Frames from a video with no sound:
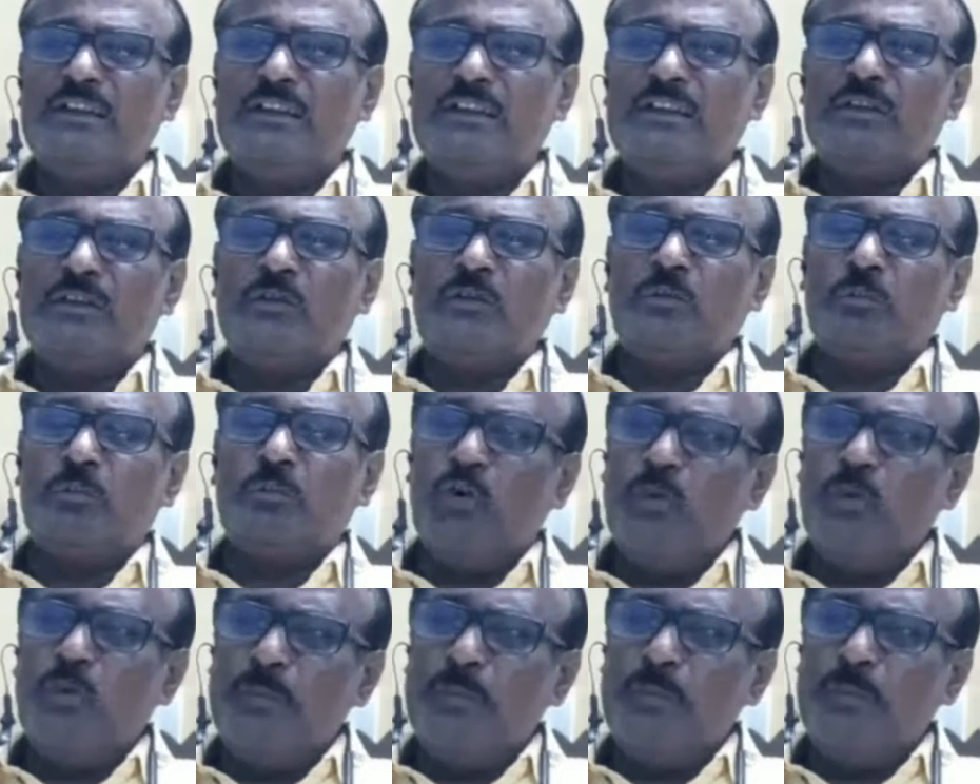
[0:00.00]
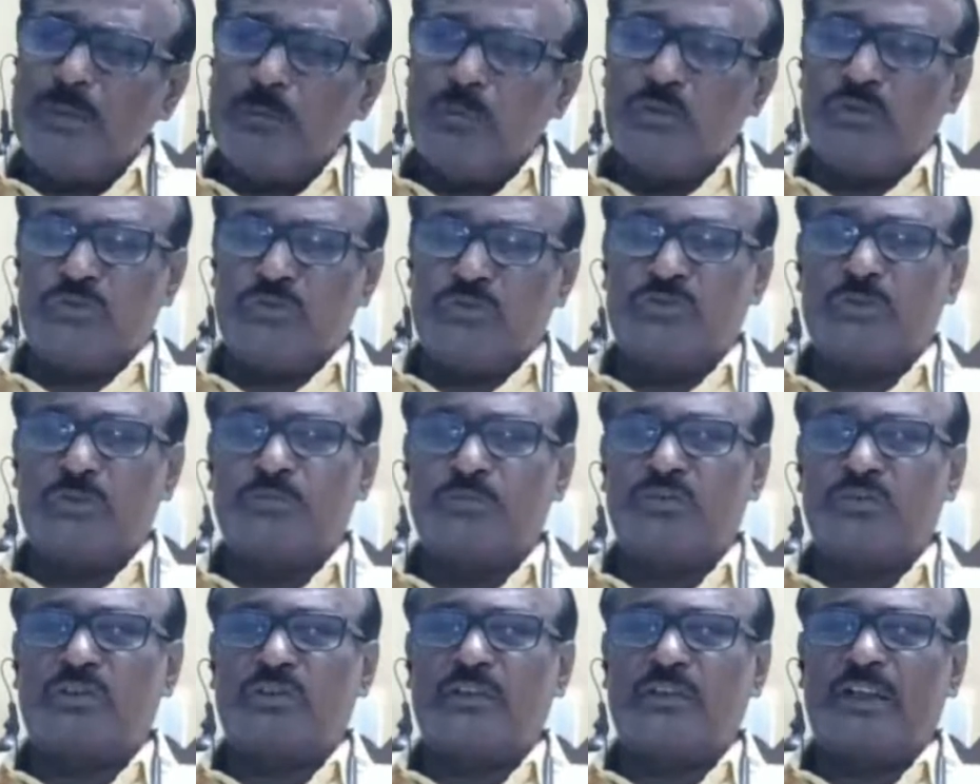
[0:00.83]
woman police officer
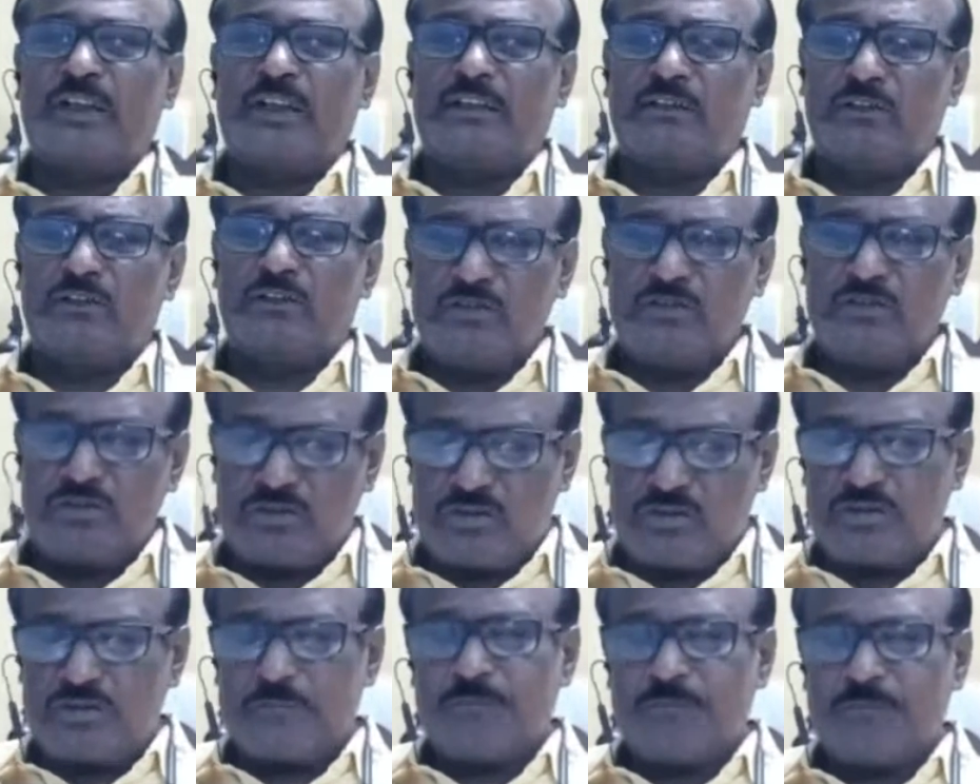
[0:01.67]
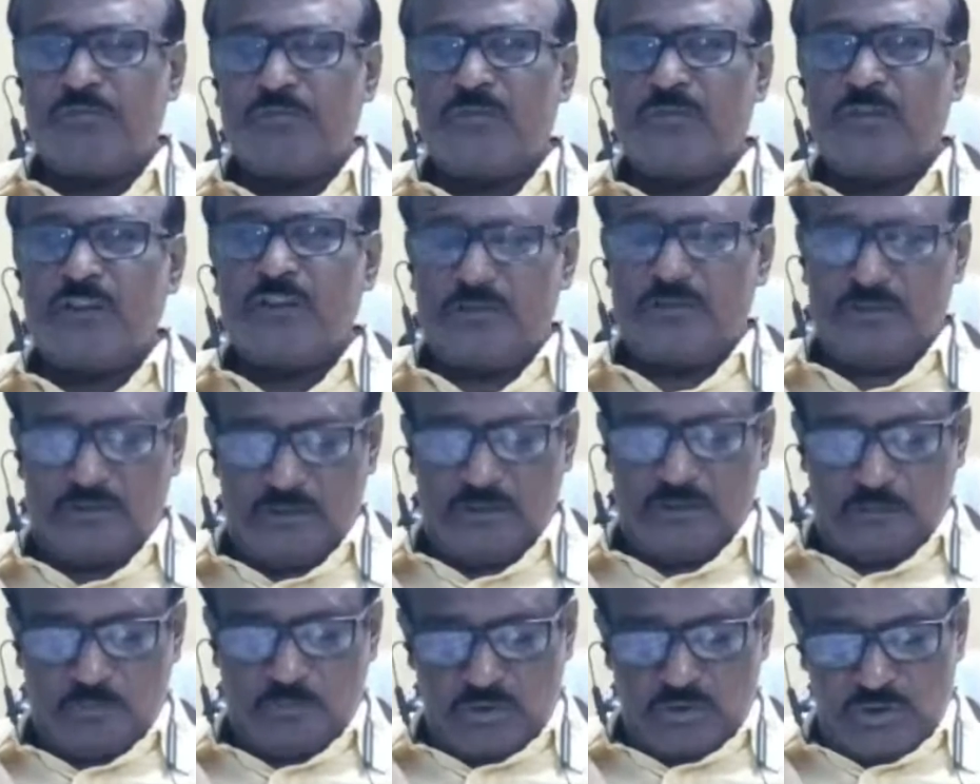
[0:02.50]
can touch the
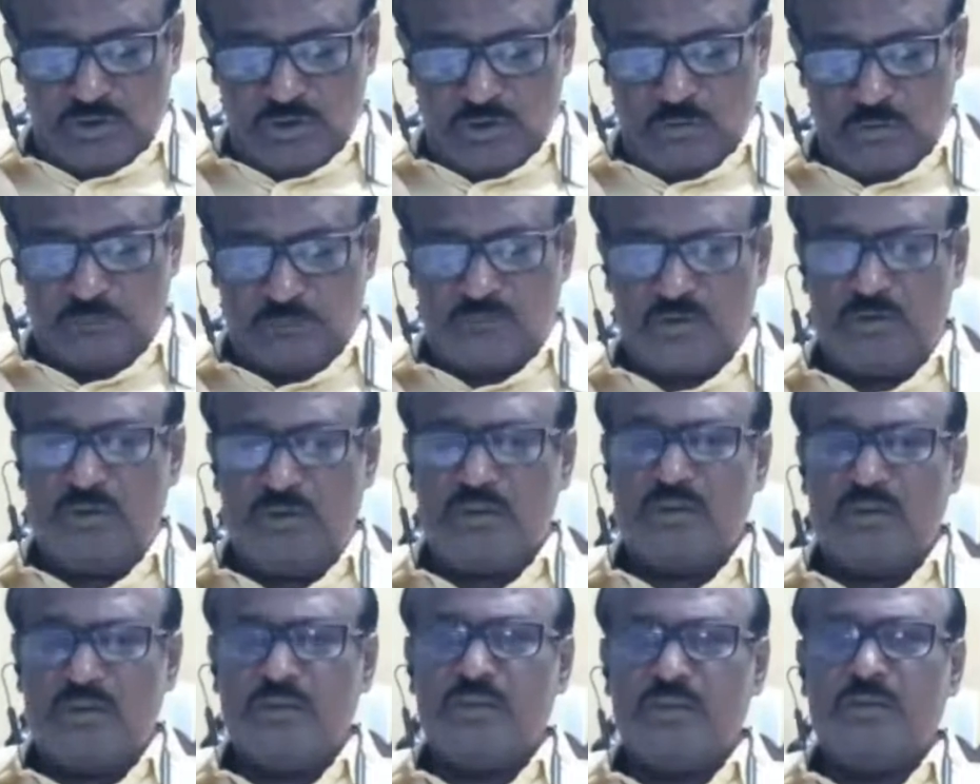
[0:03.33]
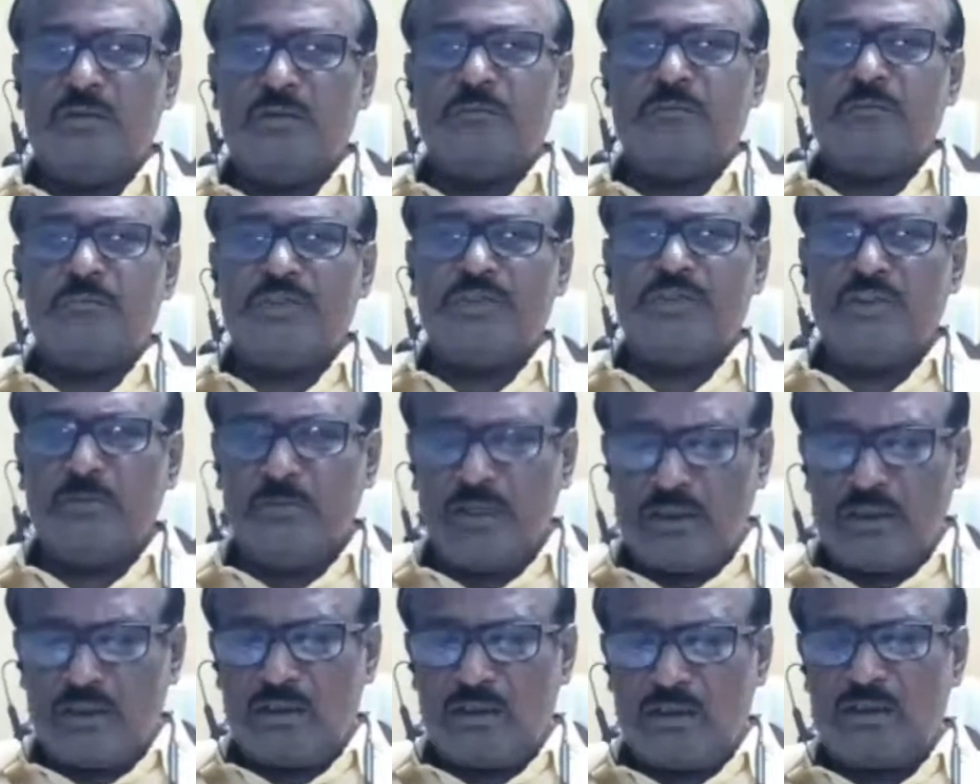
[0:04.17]
body of the female
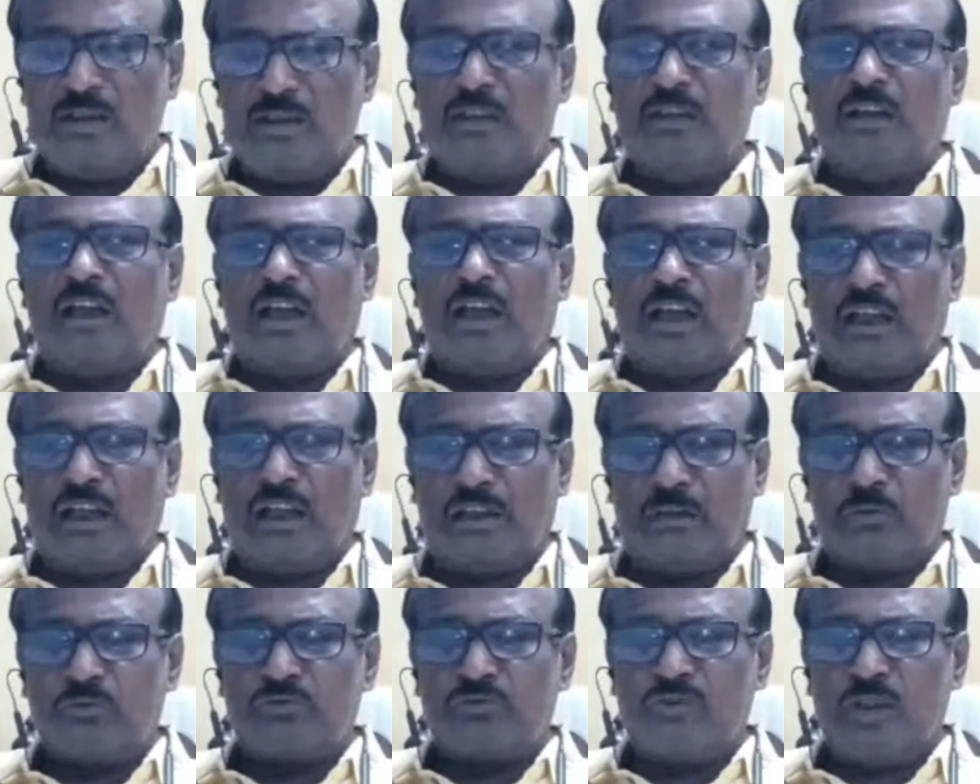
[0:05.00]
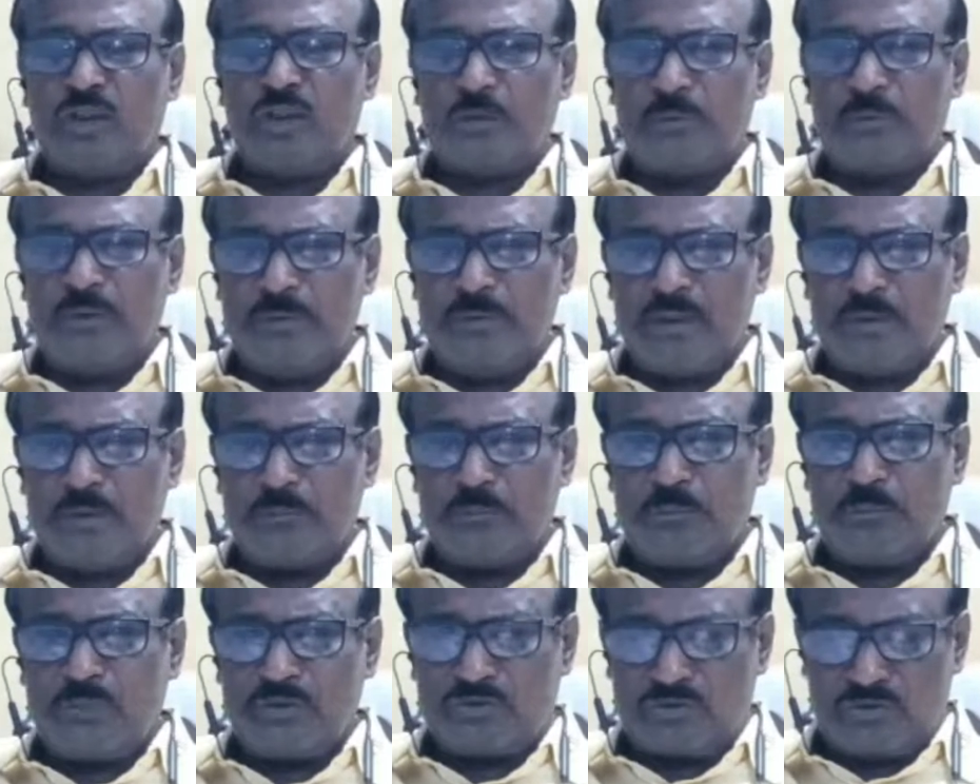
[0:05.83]
accused or female
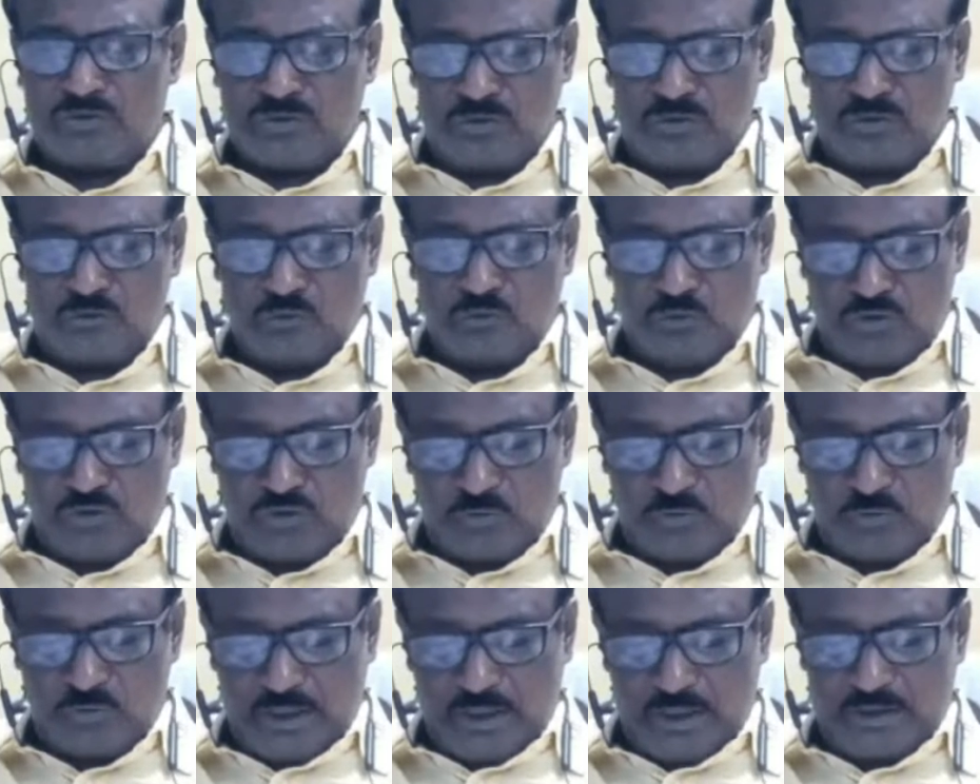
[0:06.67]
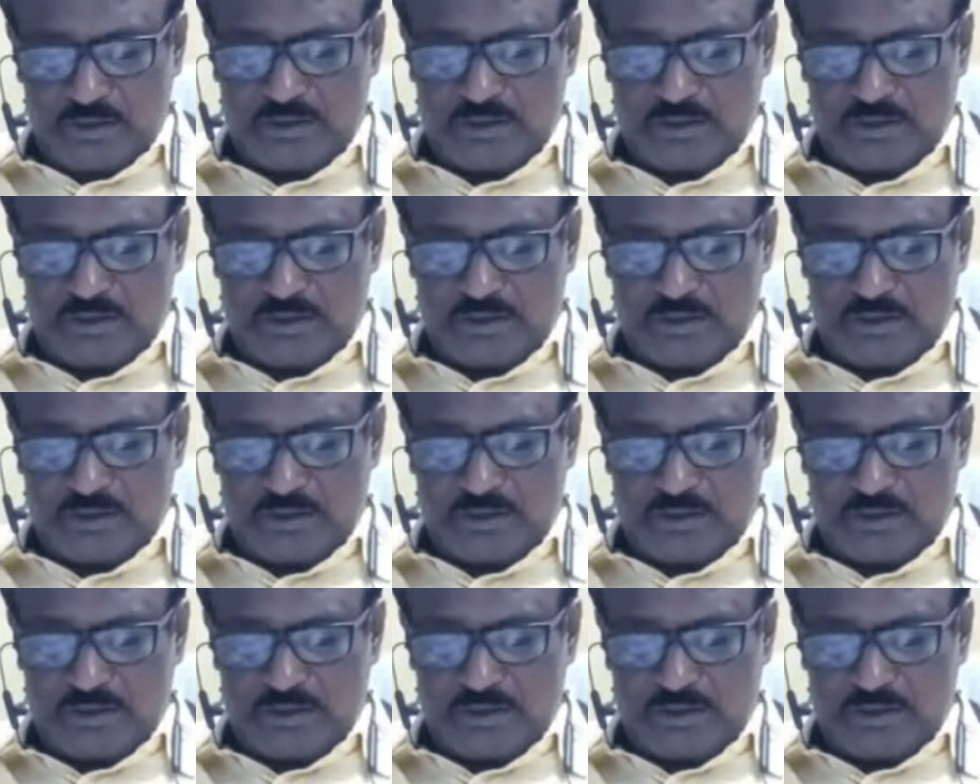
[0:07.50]
person who is to be arrested.